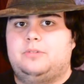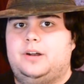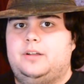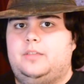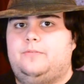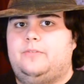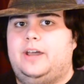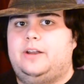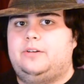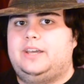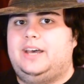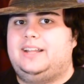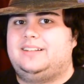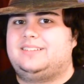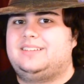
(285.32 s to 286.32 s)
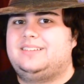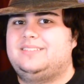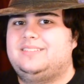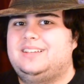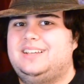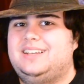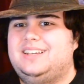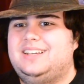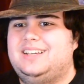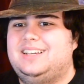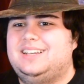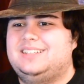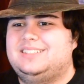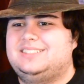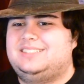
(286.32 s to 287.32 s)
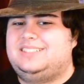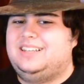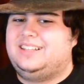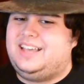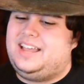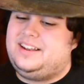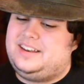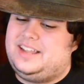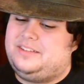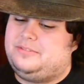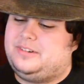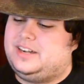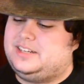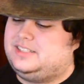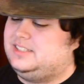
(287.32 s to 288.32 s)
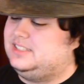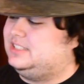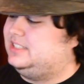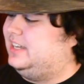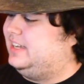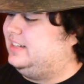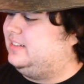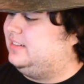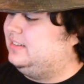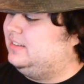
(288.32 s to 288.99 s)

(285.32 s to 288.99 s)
Runner: The Final Cut. Still had not watched this yet,